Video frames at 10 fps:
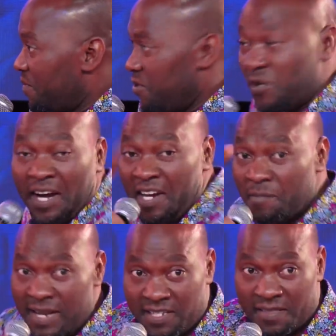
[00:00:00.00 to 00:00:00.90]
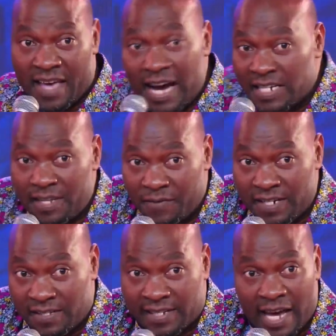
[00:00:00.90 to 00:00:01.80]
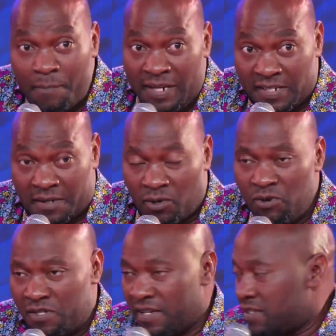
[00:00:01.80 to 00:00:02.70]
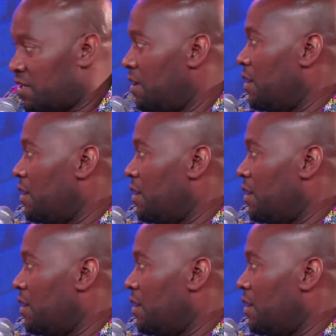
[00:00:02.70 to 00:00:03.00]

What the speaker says: You can imagine the activities that happens in lodges.